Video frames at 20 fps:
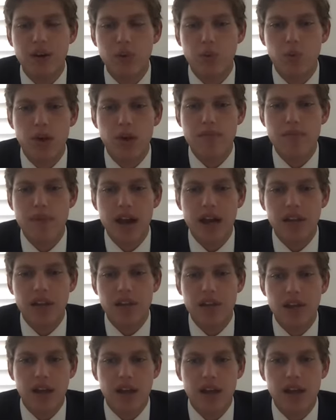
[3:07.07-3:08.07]
than we might
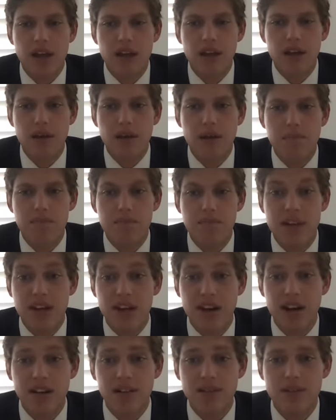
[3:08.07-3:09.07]
think,
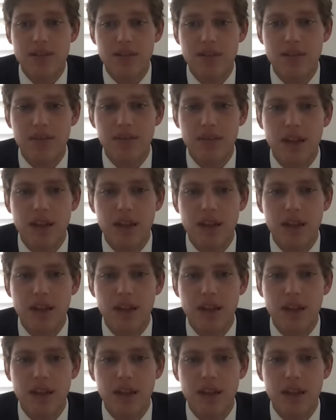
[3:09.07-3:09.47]
because